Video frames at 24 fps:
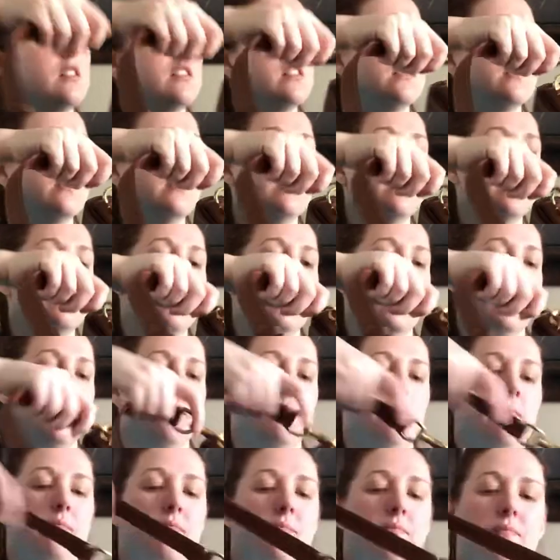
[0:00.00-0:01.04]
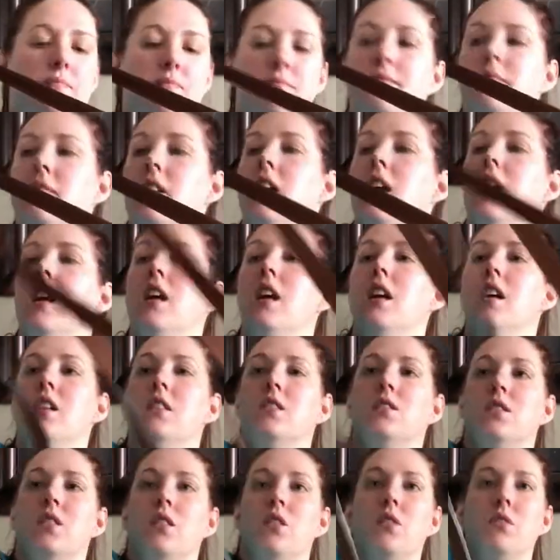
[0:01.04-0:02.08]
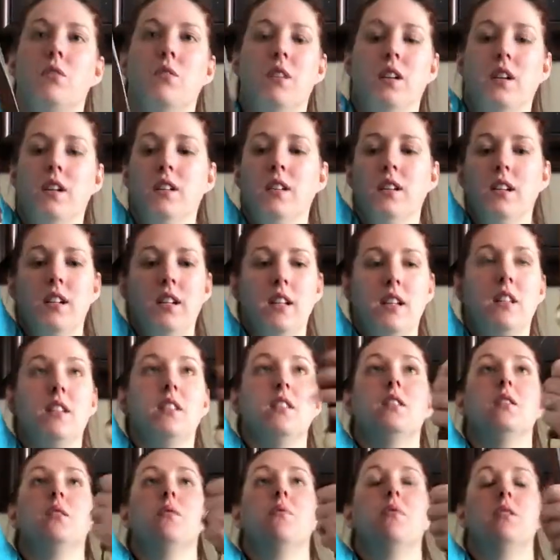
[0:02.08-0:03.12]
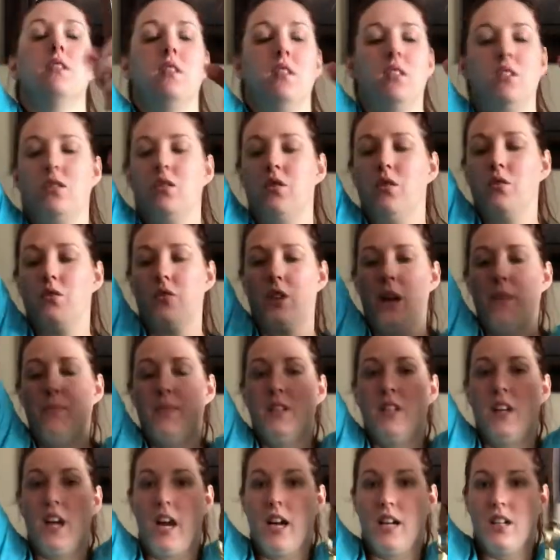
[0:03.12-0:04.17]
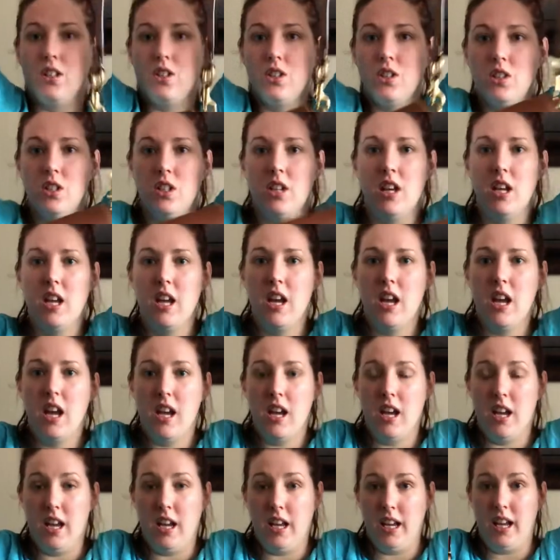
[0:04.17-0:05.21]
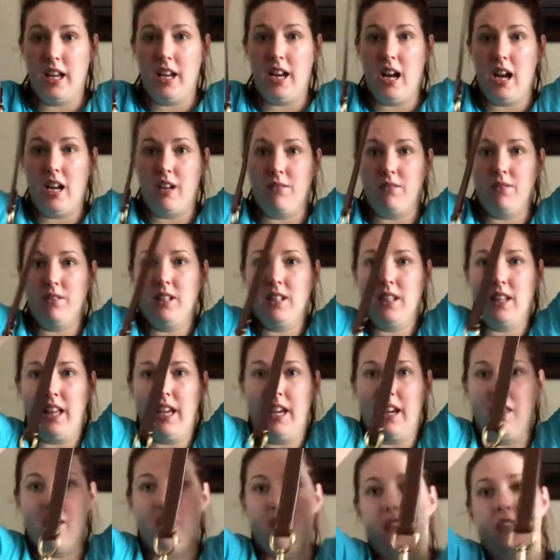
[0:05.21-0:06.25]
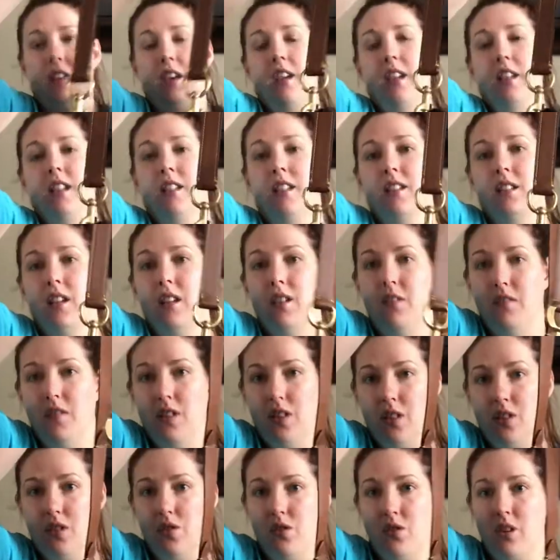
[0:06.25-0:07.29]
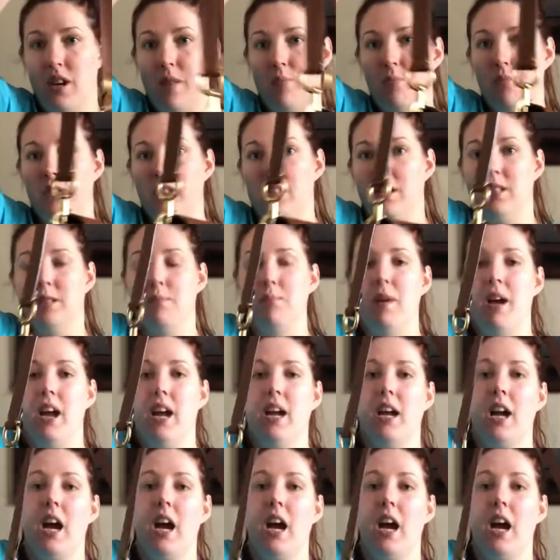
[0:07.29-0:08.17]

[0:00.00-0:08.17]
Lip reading: Okay. So here it is with the strap attached, and I really like the thickness of this strap with this bag.